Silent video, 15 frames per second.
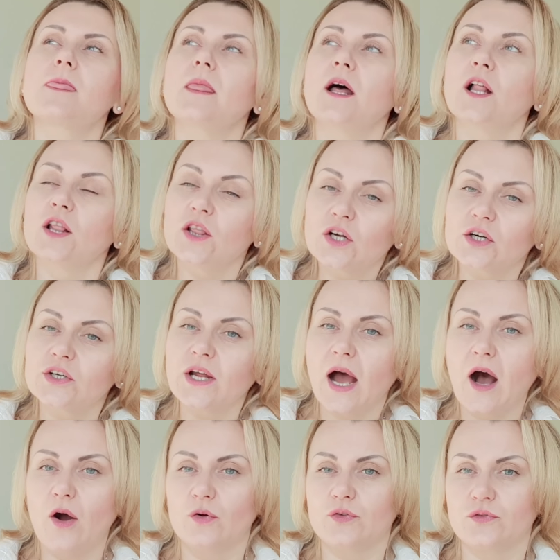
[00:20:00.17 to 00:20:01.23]
learn
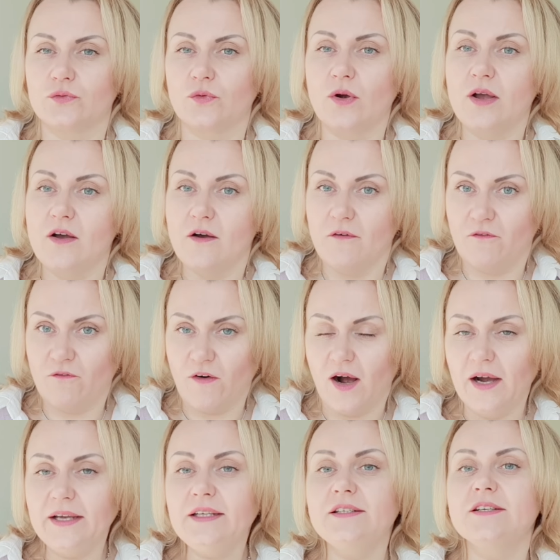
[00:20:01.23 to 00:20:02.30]
how to
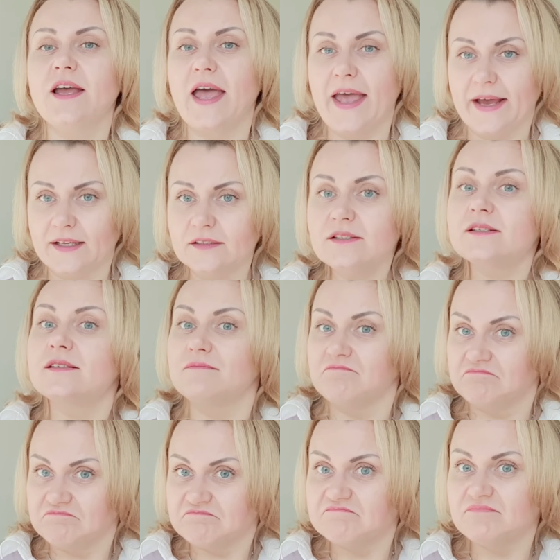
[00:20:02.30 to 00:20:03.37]
fight, and
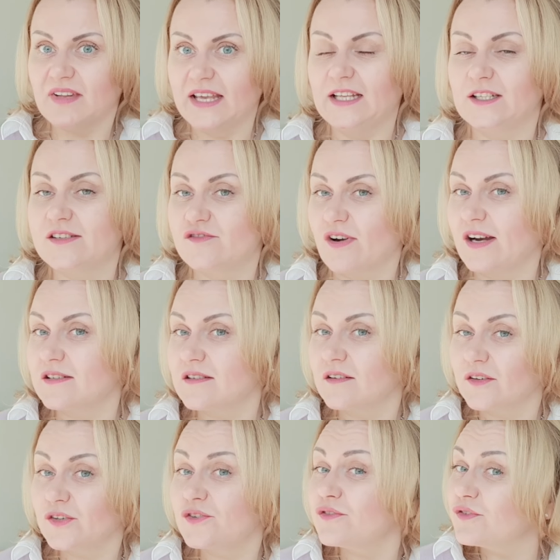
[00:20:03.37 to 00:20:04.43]
it
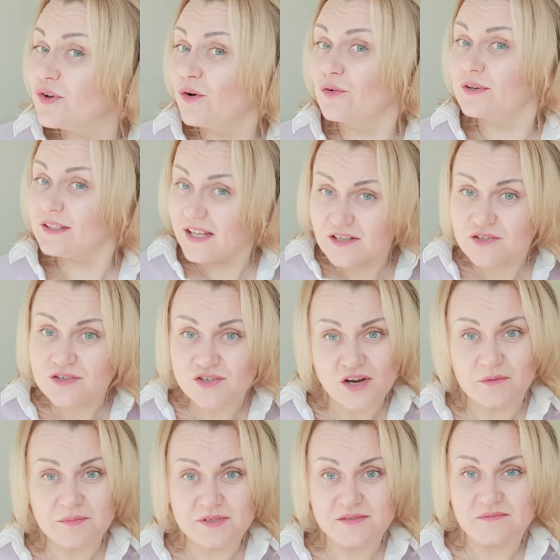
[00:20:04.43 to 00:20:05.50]
strengthens your
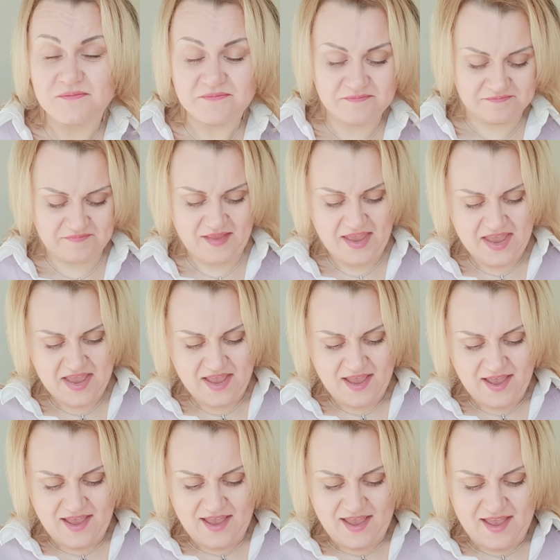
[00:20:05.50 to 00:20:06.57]
relationships.
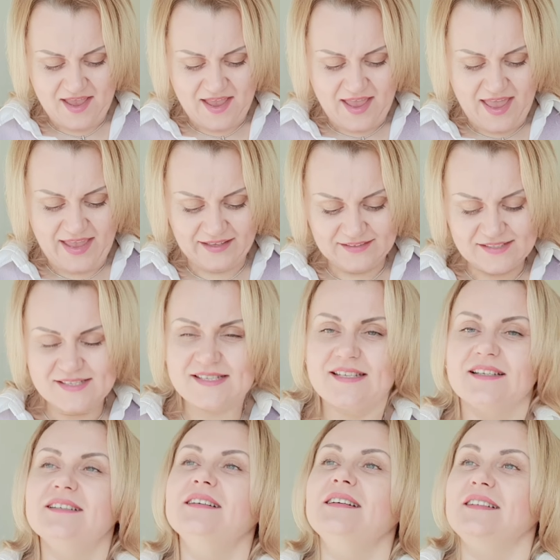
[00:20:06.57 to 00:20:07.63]
And
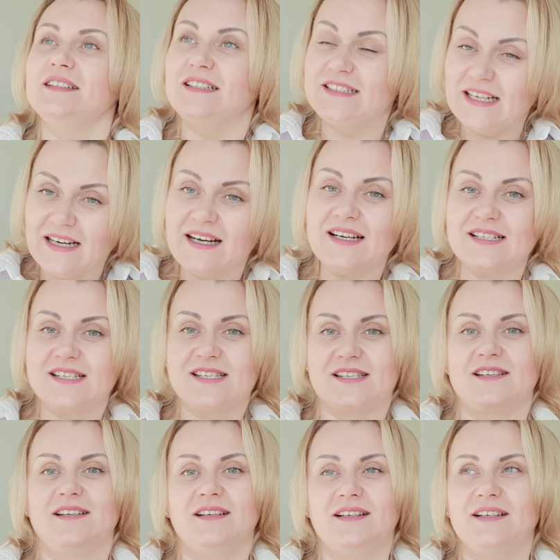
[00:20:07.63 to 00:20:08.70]
does
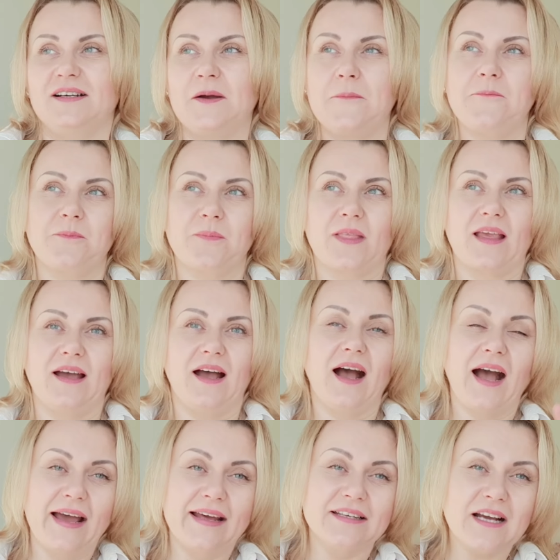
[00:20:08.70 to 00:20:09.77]

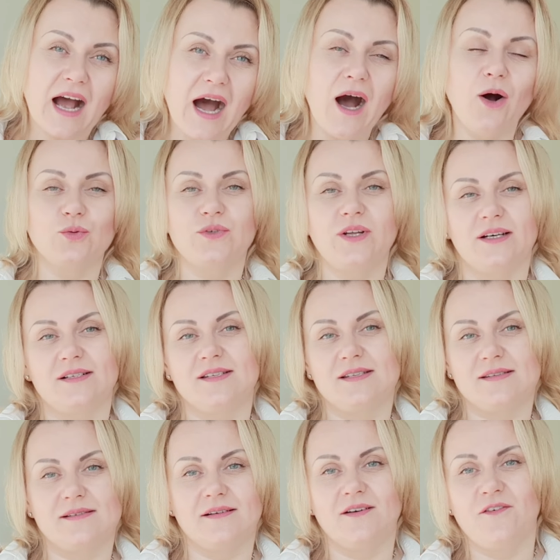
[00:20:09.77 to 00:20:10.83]
and how
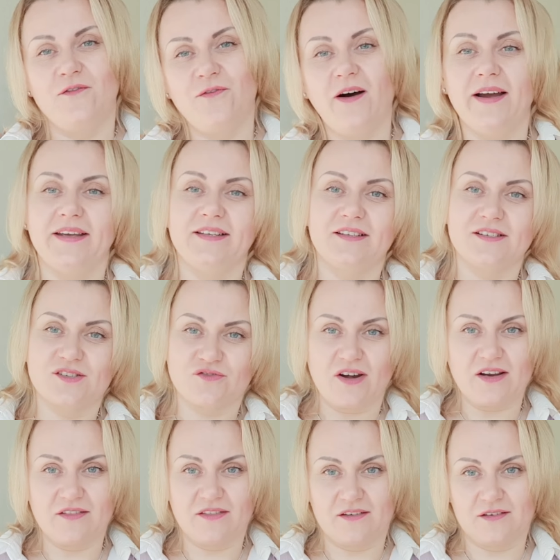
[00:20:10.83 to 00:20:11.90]
does a fight
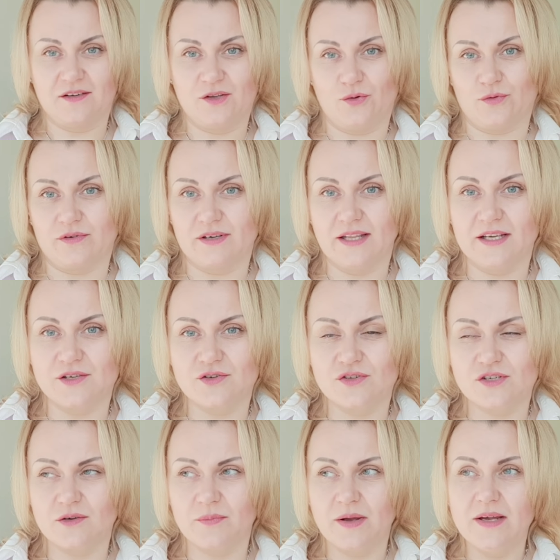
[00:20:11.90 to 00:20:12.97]
strengthen your
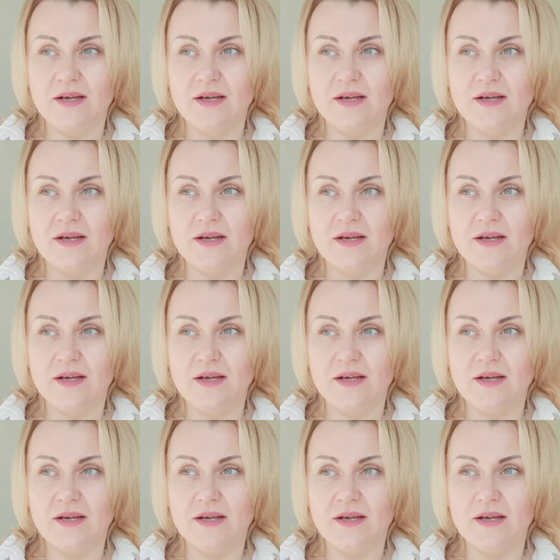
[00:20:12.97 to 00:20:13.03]
relationship?